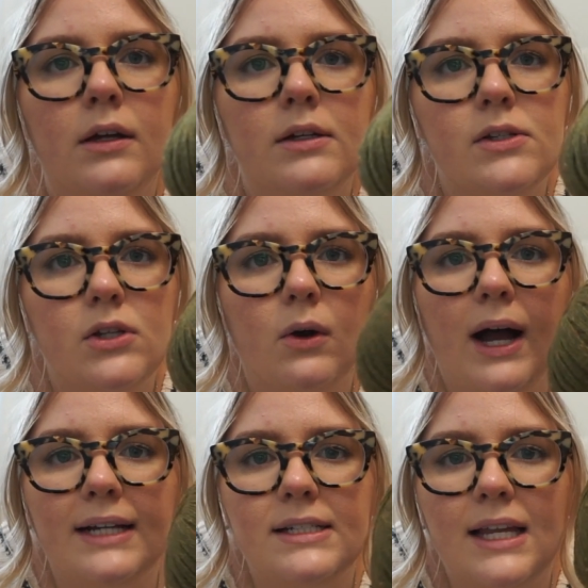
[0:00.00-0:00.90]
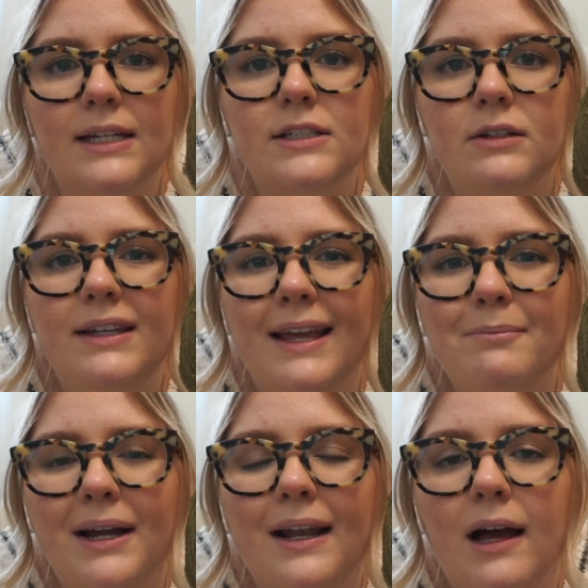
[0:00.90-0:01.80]
So I decided to knit
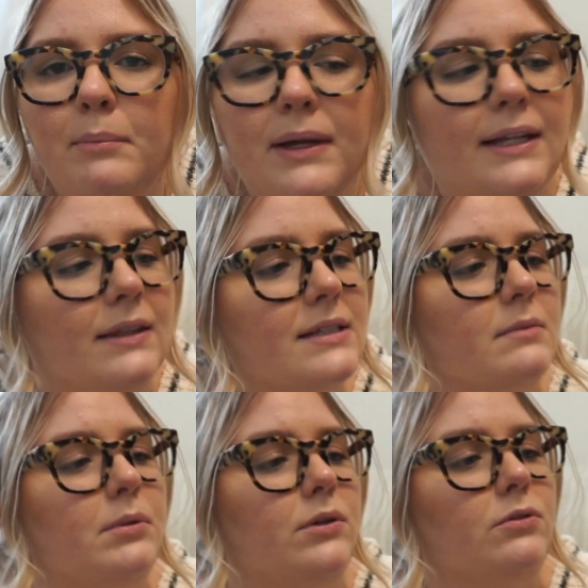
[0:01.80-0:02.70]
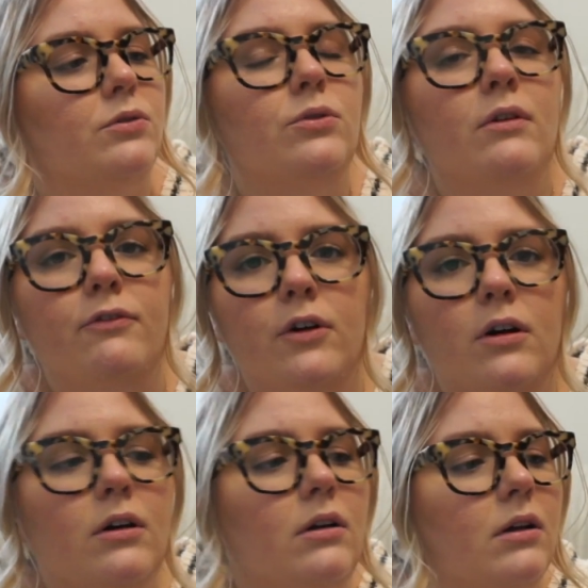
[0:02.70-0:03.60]
mine up in this
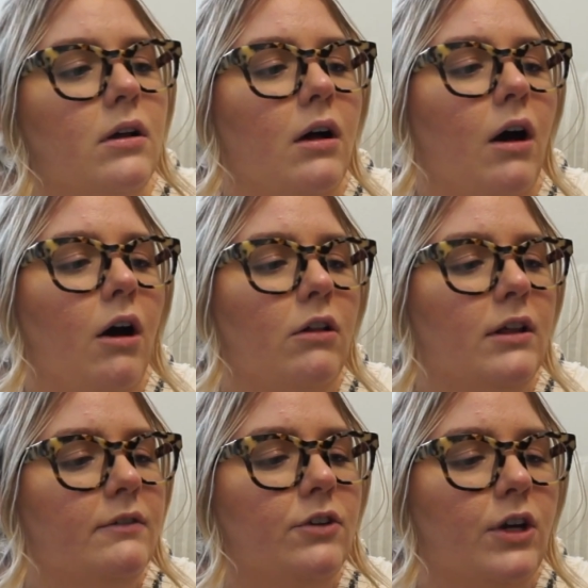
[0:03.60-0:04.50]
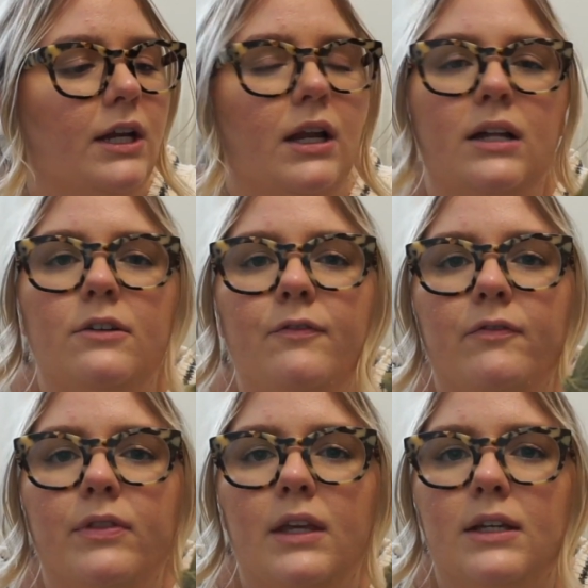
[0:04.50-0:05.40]
beautiful olive green. I don't
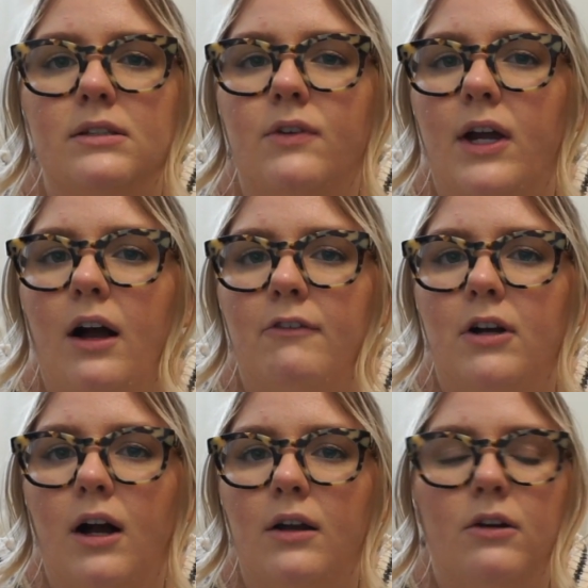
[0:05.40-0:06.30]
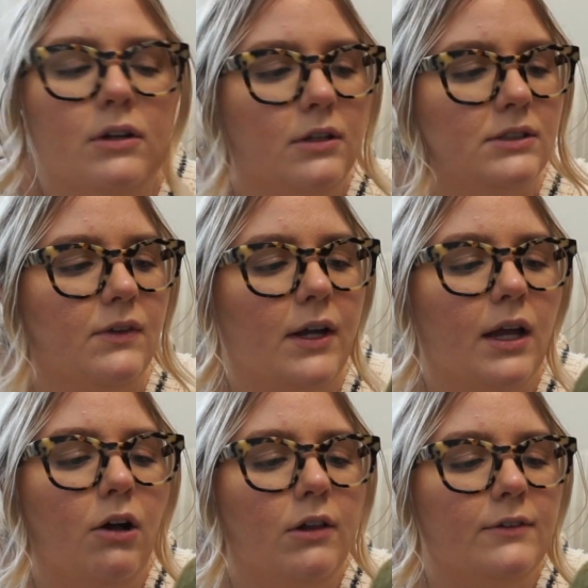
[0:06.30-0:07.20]
think it's very avocado, it looks very
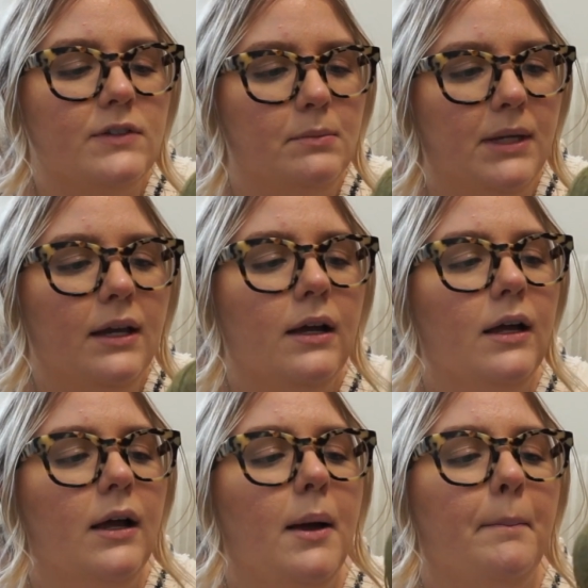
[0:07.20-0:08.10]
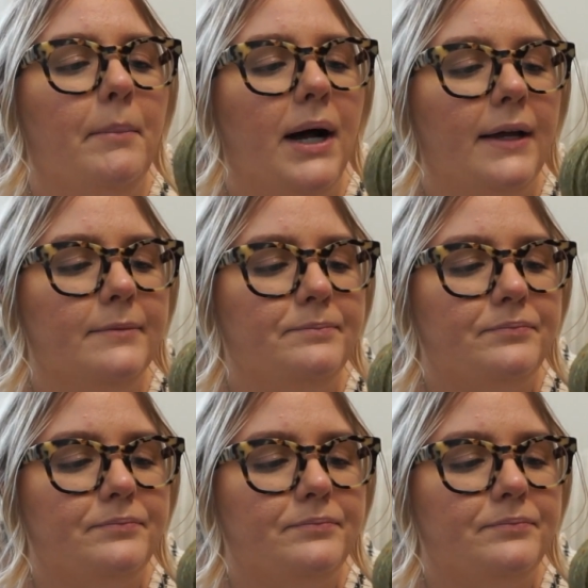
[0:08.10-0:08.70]
olive to me, but